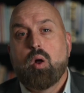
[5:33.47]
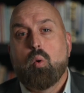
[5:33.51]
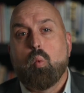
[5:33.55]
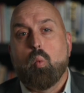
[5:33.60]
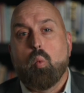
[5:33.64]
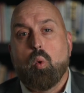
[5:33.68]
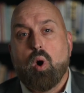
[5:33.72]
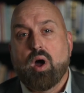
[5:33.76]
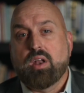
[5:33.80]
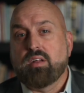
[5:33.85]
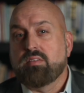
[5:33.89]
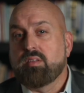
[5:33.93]

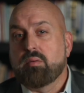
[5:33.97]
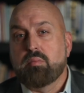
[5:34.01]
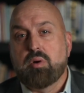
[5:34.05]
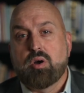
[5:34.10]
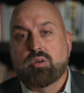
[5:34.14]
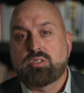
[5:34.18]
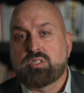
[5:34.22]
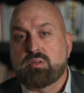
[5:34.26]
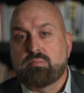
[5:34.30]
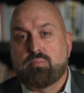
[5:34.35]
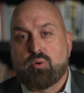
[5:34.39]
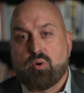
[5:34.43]
one of the
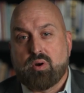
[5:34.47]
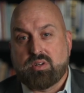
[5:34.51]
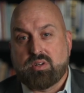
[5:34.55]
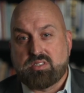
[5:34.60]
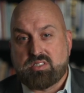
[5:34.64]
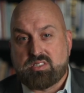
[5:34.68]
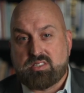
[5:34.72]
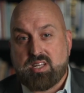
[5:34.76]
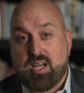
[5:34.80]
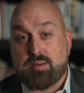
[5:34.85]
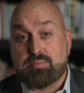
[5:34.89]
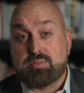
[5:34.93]
most important
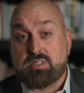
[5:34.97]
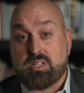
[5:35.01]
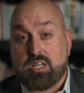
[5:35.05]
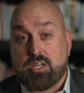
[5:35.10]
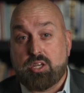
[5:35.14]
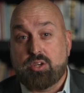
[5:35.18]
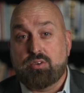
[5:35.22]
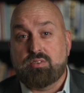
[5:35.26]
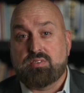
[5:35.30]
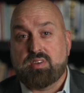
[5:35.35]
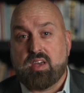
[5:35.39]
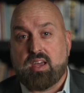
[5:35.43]
steps that
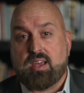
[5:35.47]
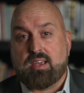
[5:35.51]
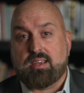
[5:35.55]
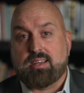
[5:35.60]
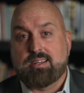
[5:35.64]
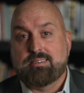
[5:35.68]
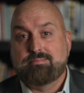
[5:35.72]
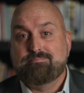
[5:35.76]
you take.